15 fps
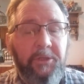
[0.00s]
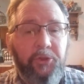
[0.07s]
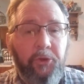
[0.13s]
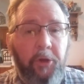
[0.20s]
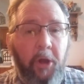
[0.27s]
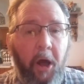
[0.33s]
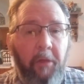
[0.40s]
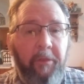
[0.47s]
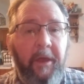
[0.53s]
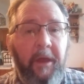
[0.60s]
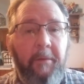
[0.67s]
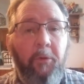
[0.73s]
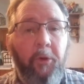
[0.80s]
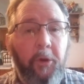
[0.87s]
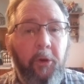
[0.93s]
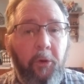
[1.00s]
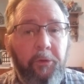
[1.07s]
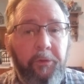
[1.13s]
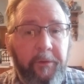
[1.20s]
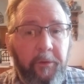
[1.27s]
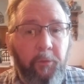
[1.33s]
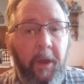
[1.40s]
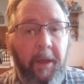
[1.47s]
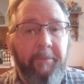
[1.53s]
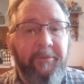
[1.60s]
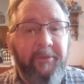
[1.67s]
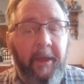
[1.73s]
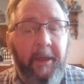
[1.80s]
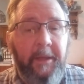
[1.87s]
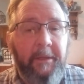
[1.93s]
So call them or go to their
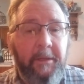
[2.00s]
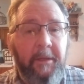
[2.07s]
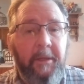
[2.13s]
website,